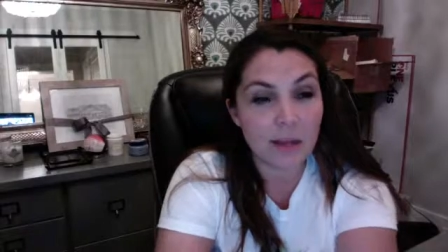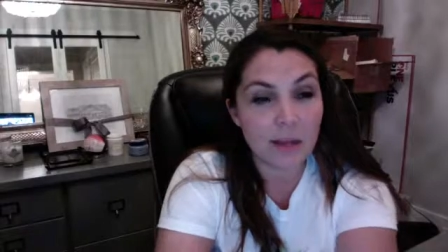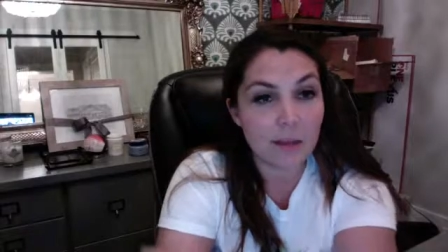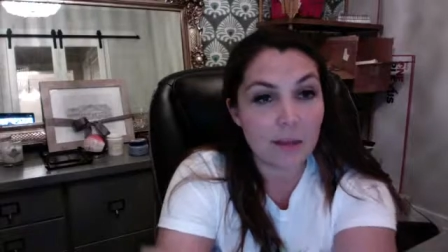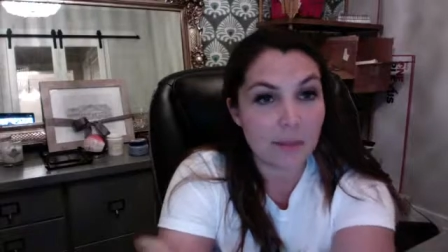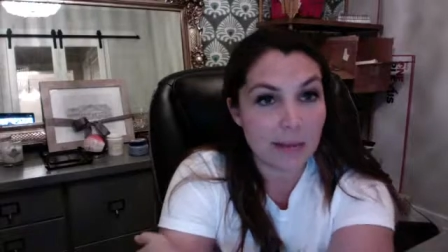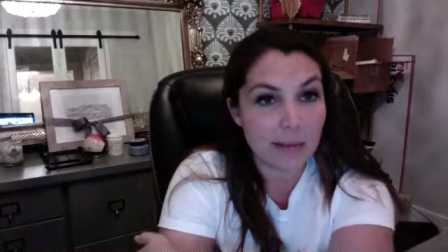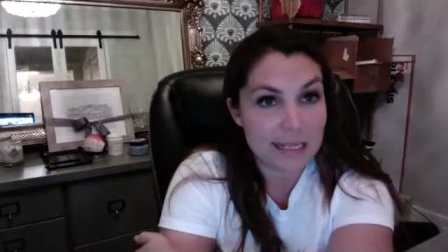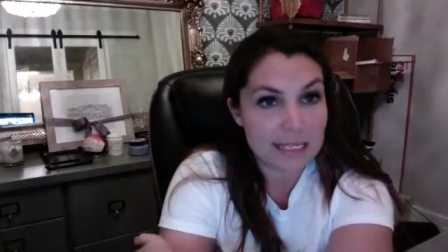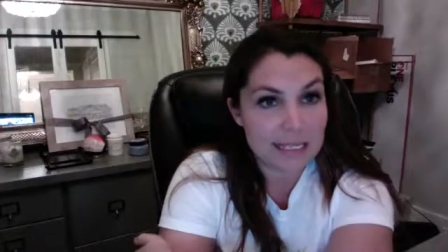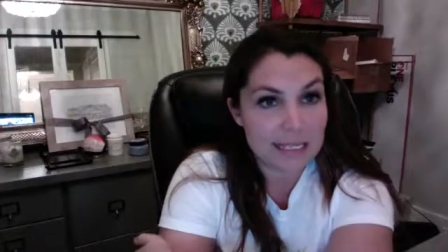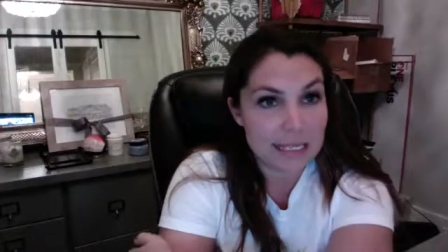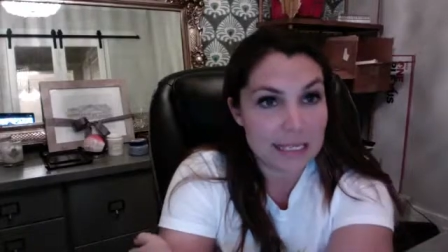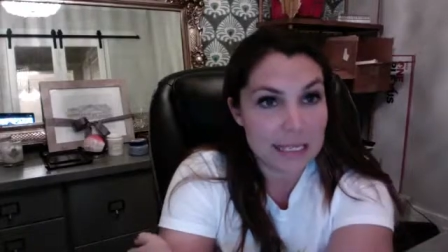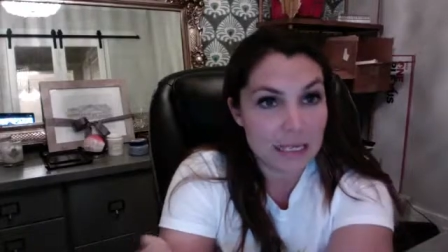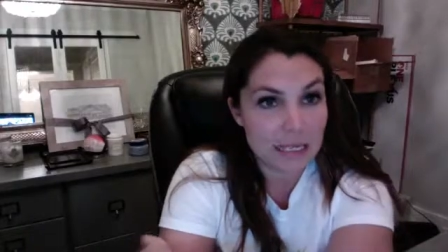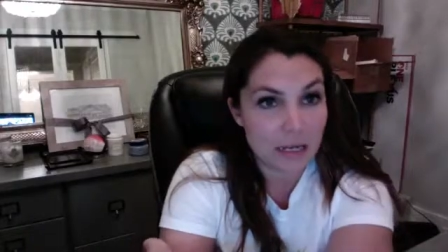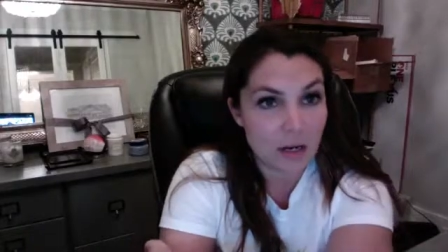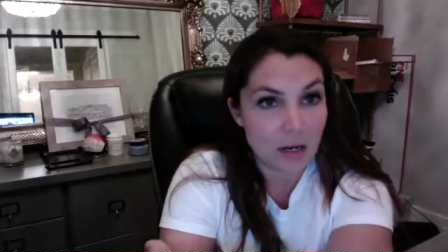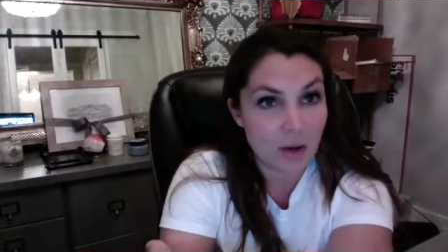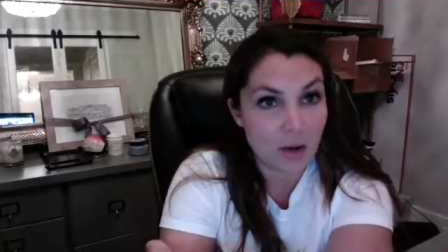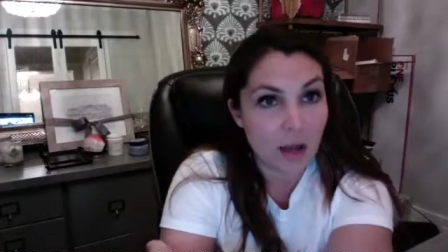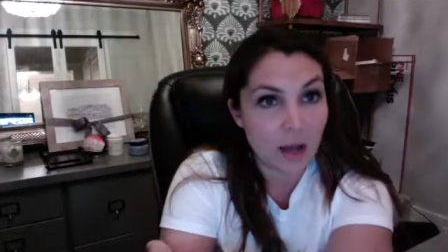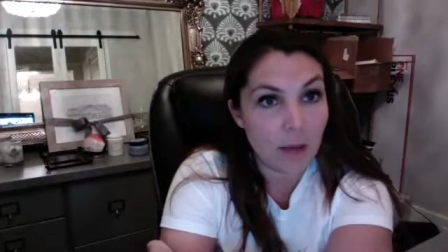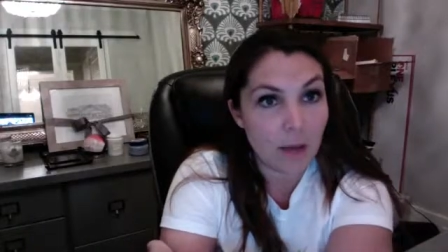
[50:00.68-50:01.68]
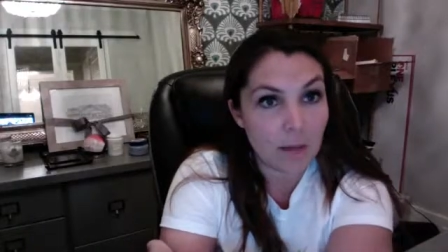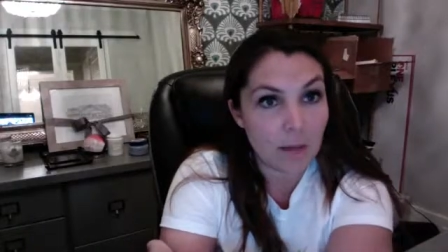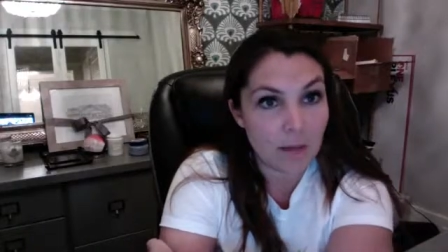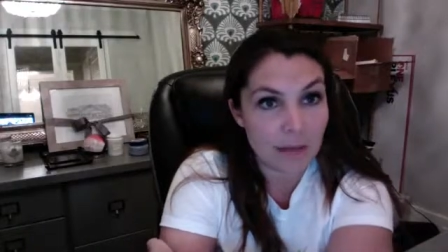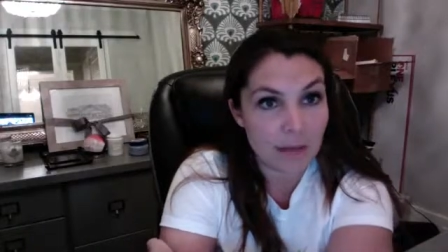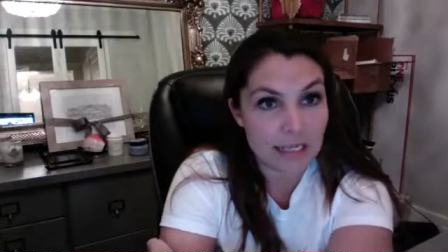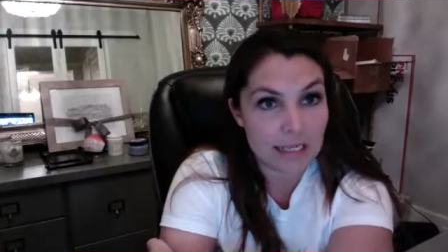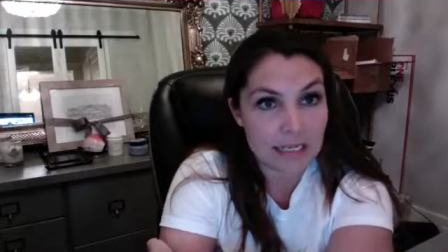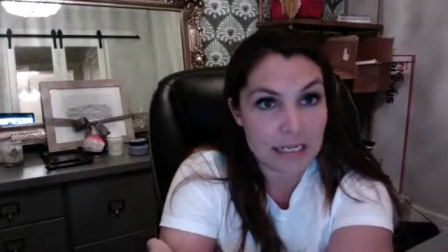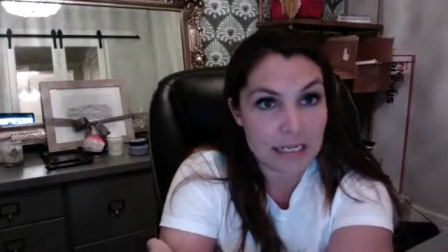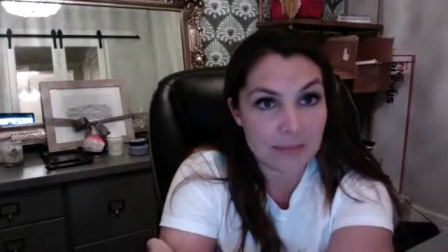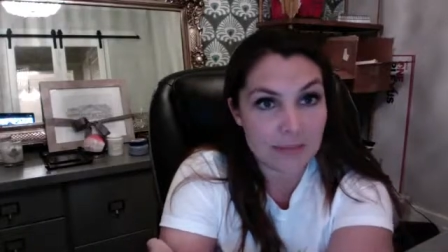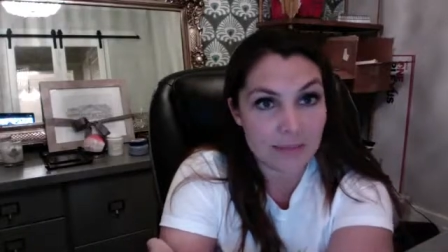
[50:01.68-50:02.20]
my team, helping my
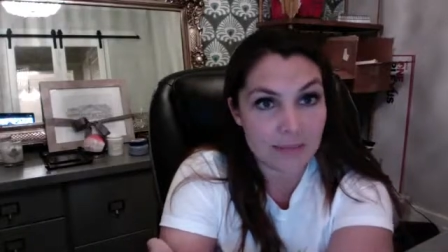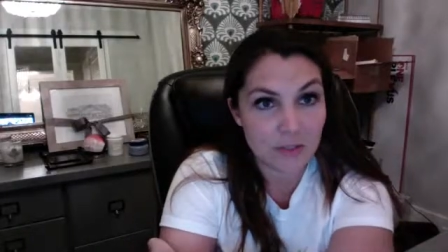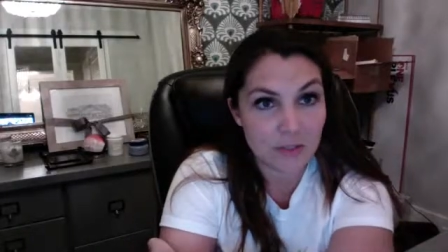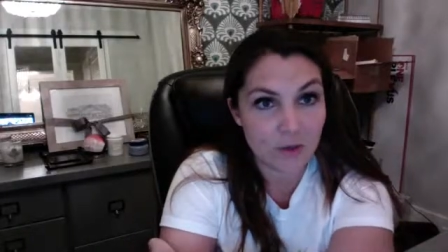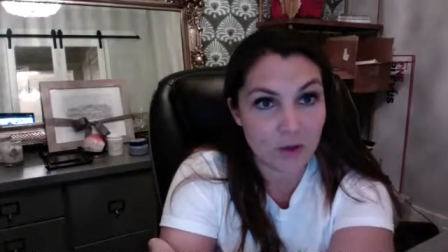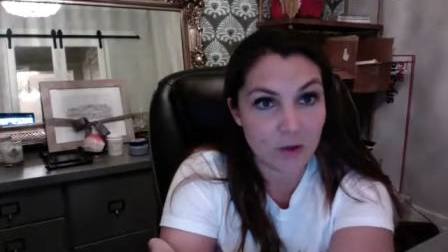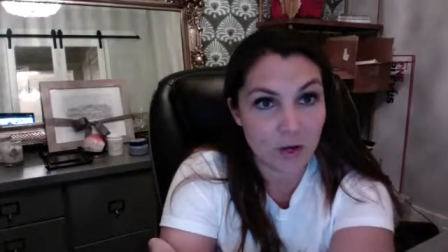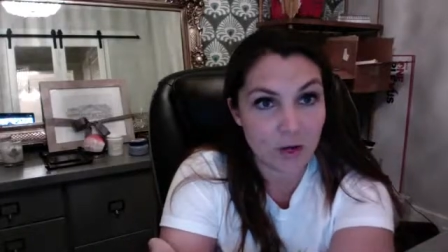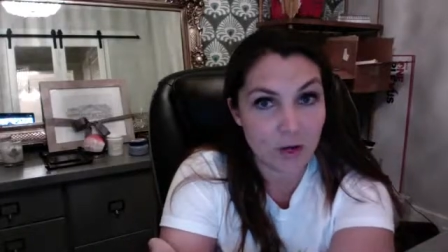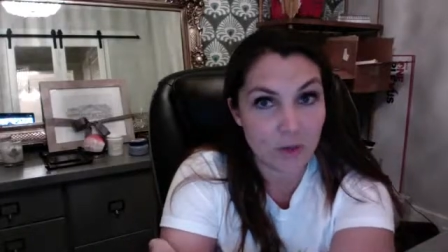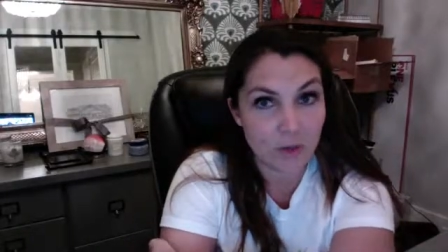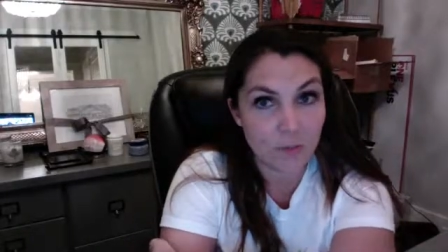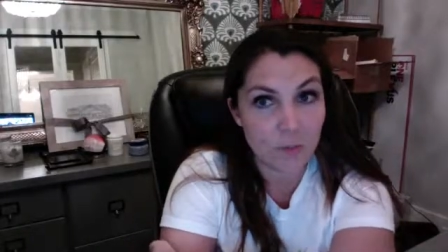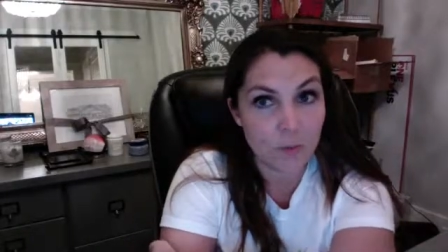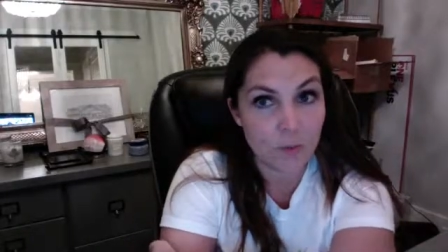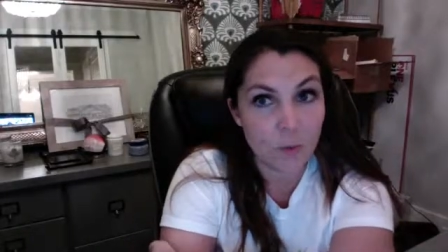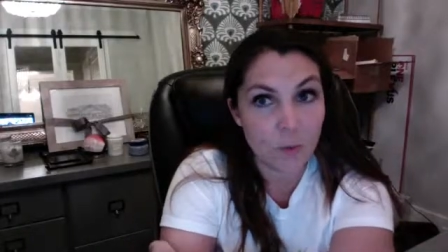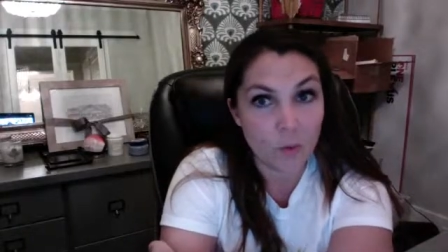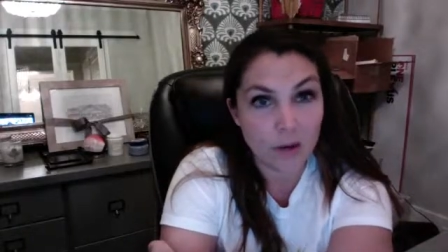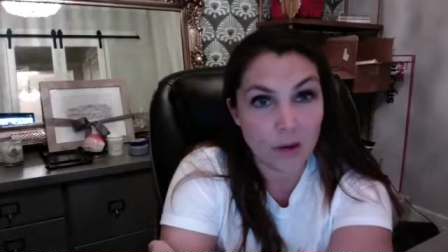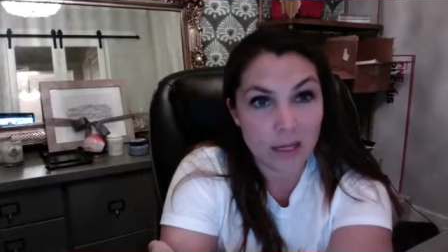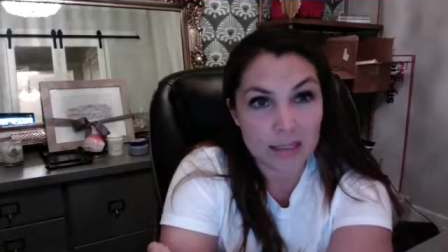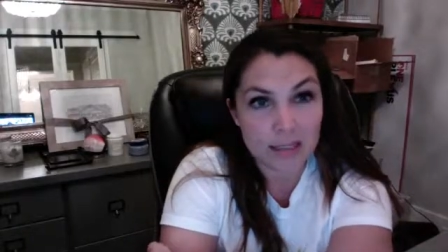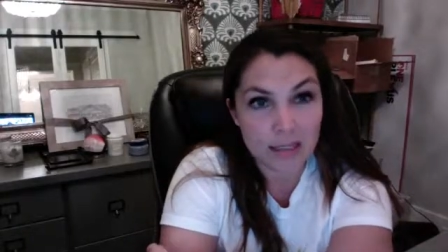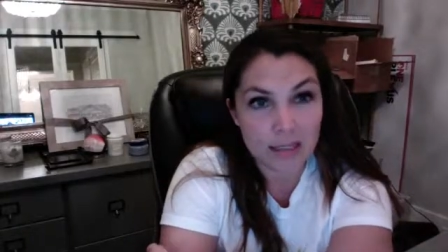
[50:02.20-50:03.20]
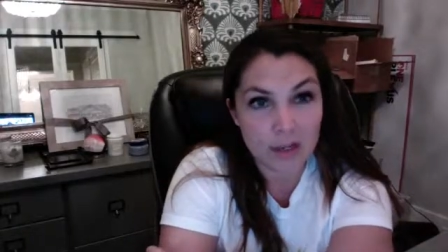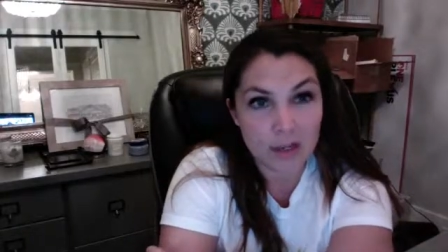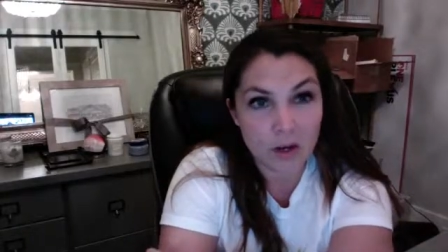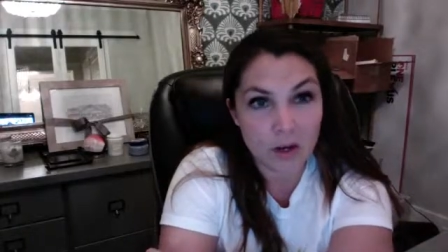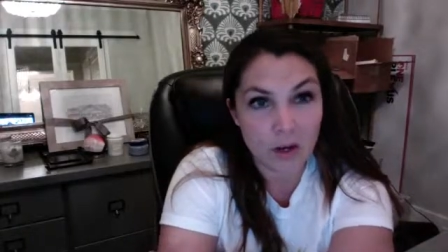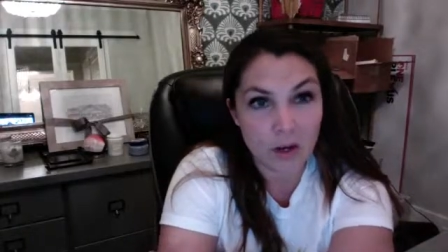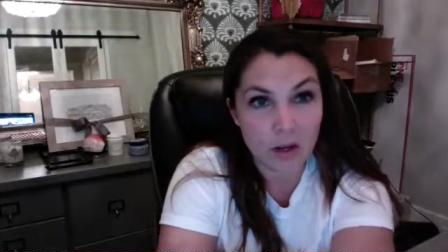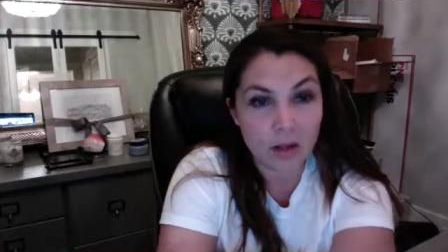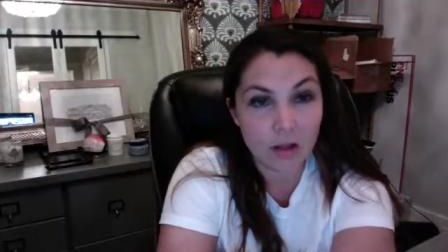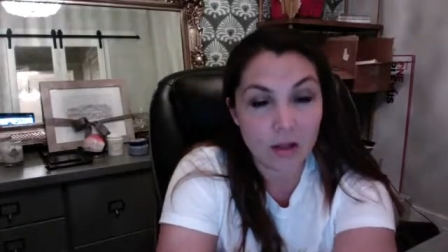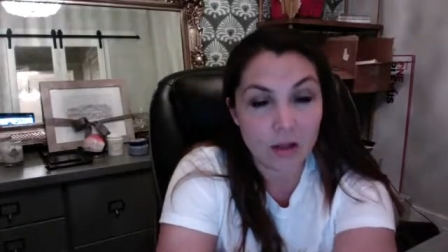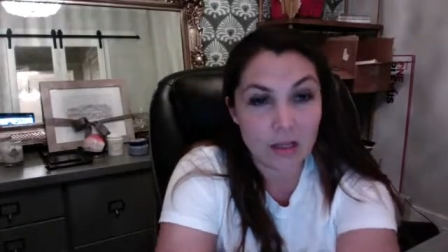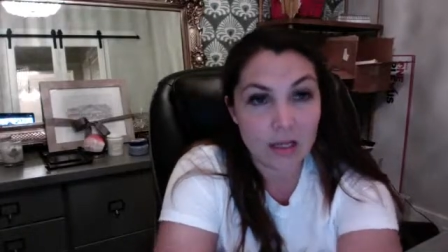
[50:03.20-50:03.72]
teams grow, pouring into
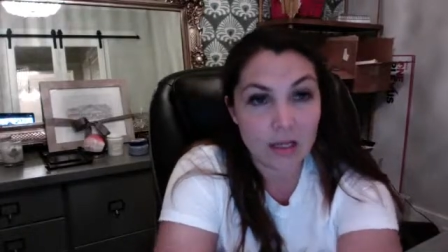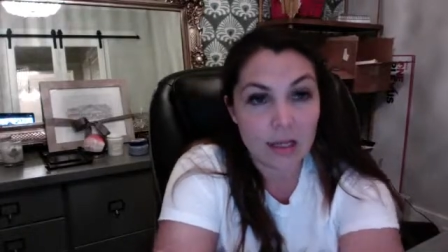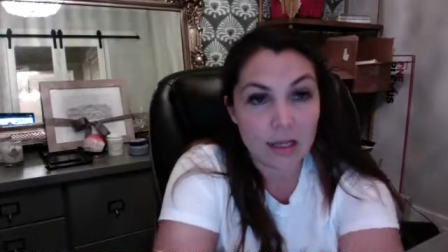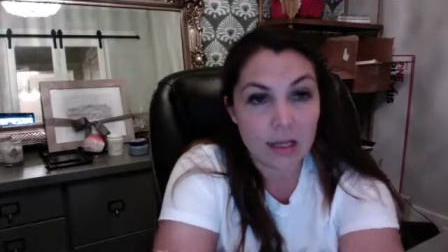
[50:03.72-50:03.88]
y'all.